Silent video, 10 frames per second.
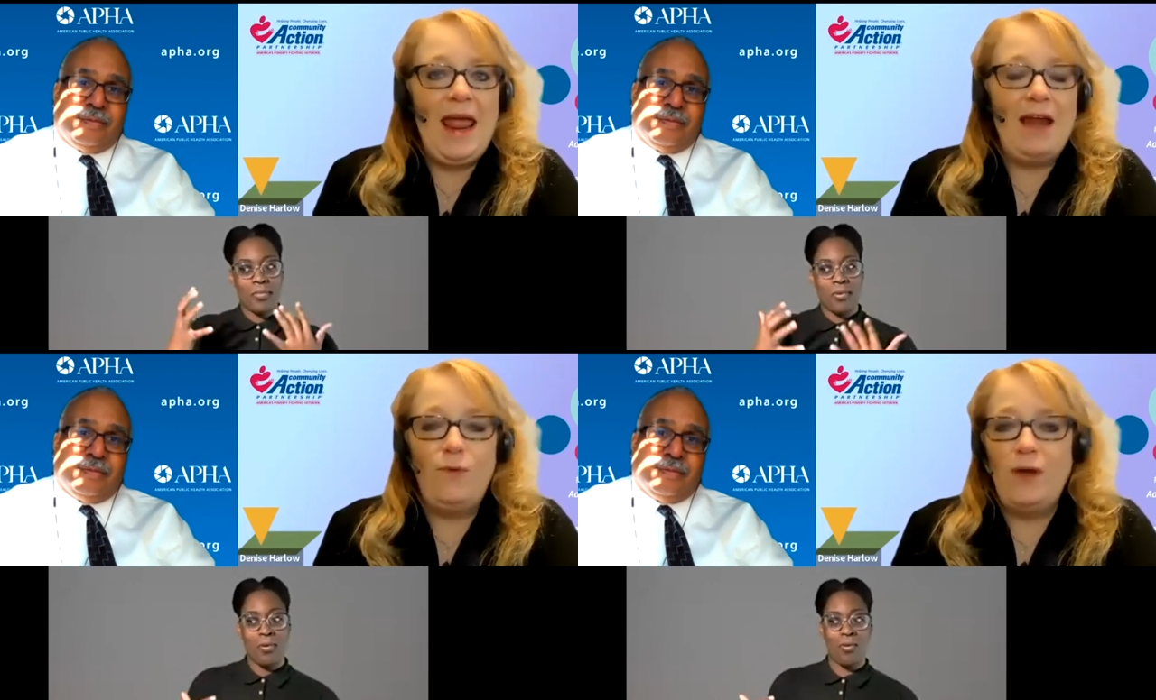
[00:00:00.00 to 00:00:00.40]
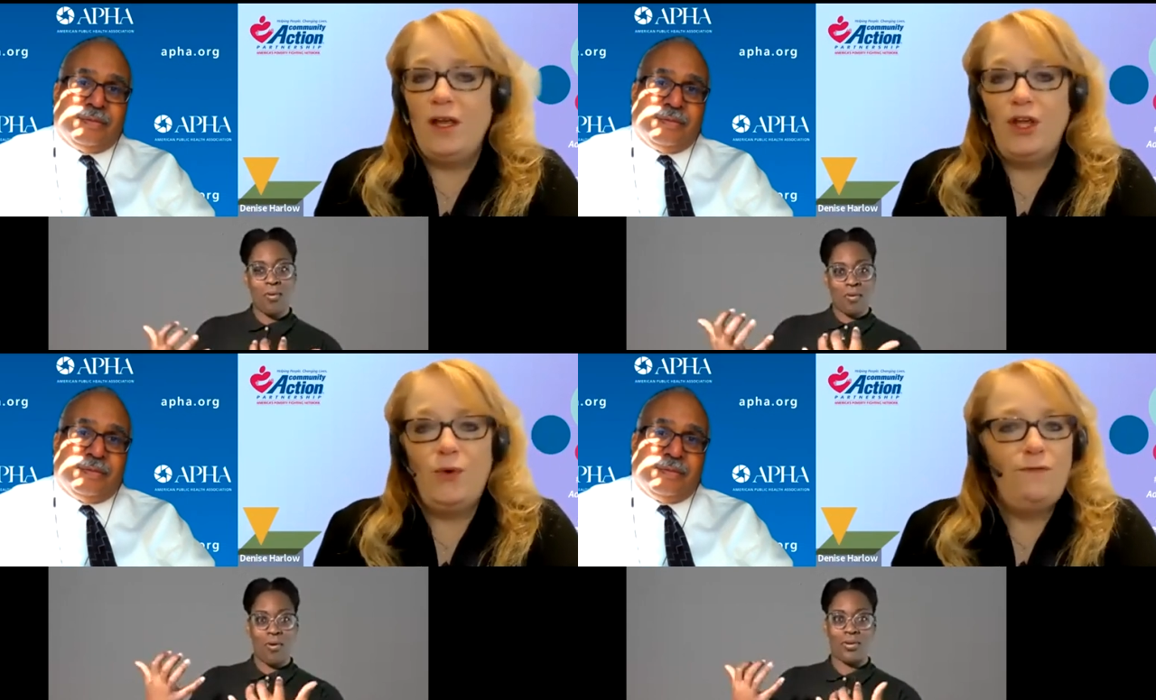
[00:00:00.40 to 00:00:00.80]
Speaker 1: and if we can
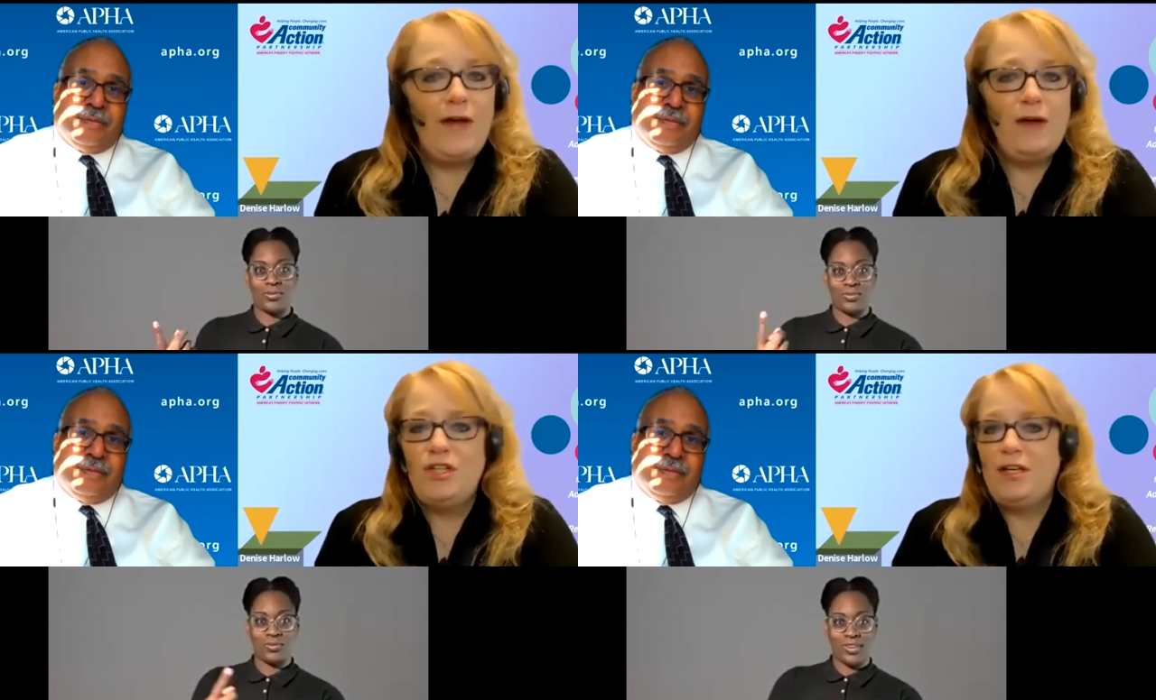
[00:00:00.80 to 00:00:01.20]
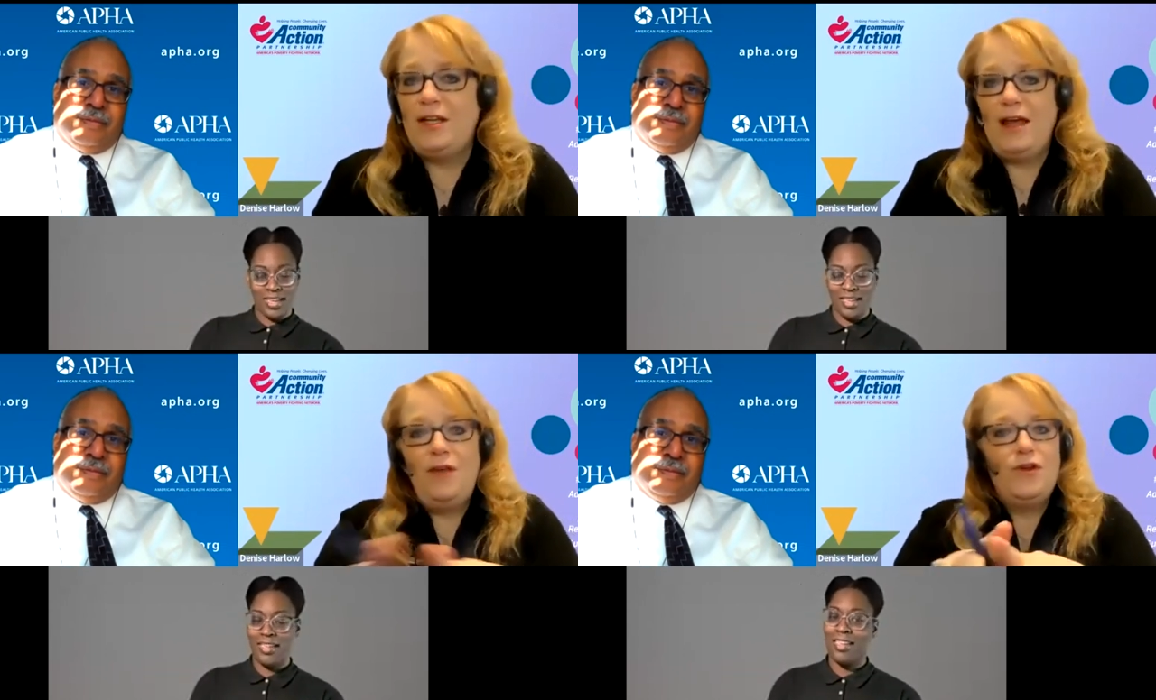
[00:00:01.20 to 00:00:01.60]
get you and Fauci
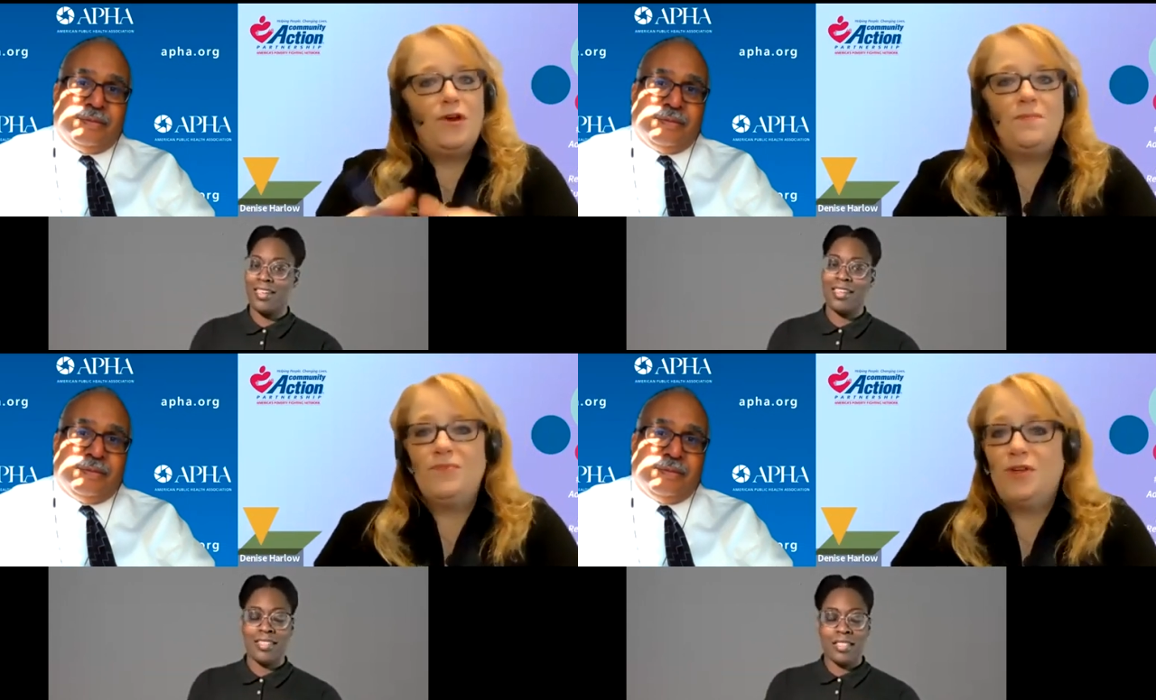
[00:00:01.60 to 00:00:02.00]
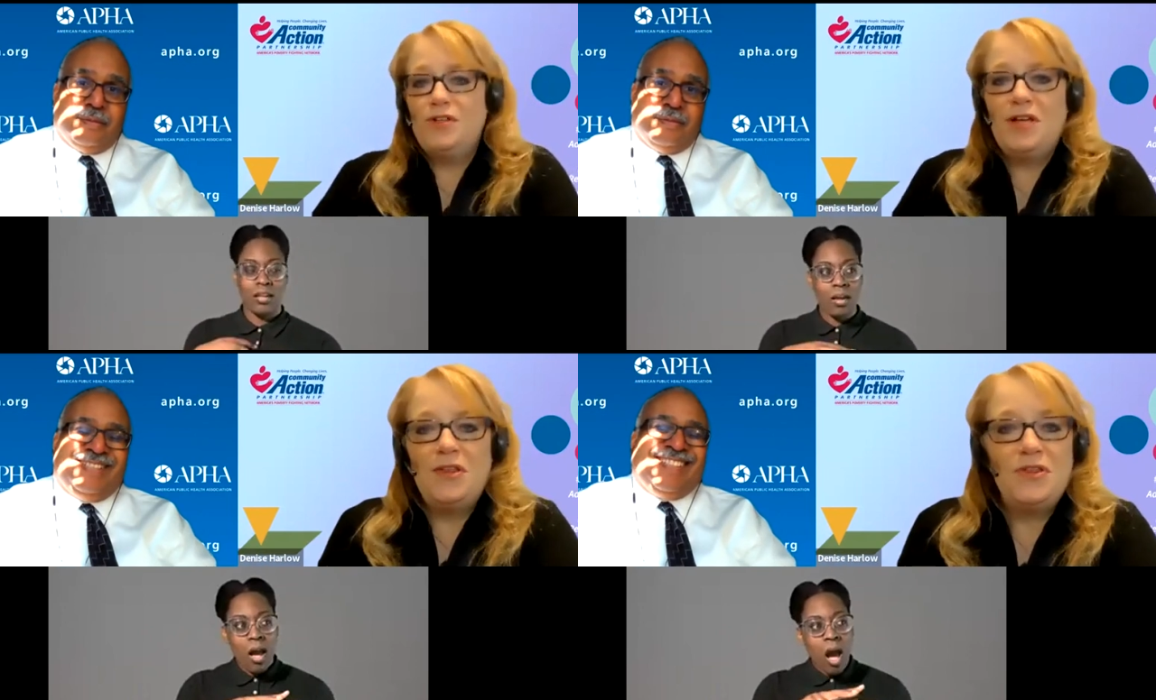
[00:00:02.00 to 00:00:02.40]
together,
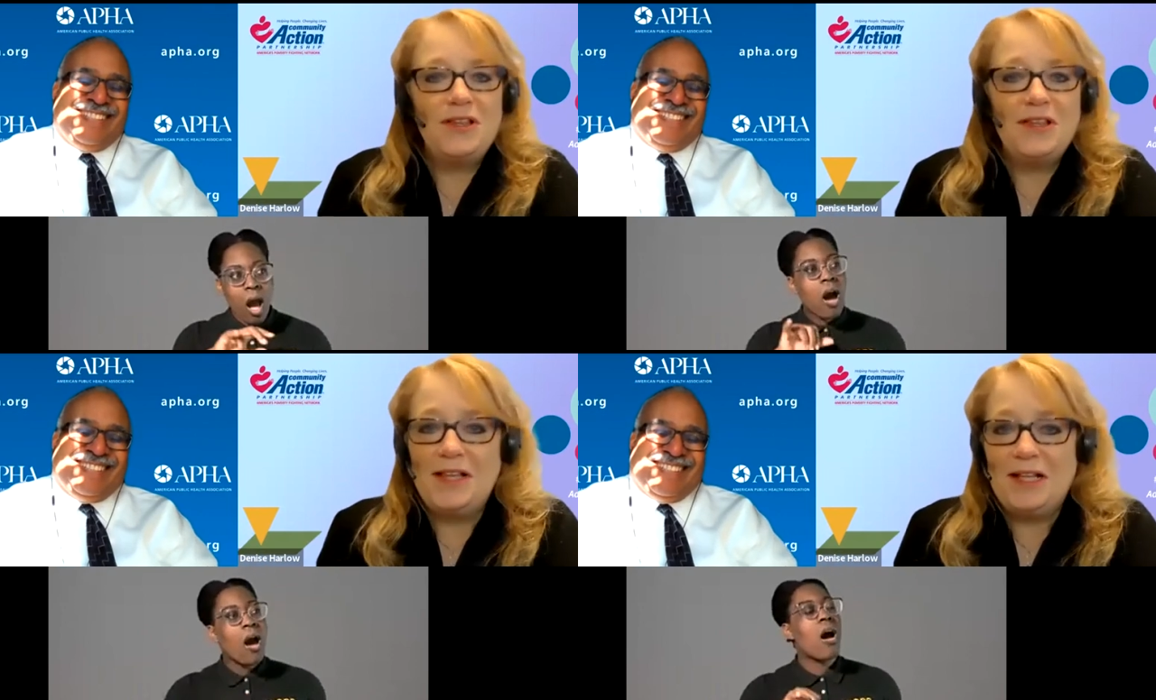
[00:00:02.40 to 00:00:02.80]
there's nothing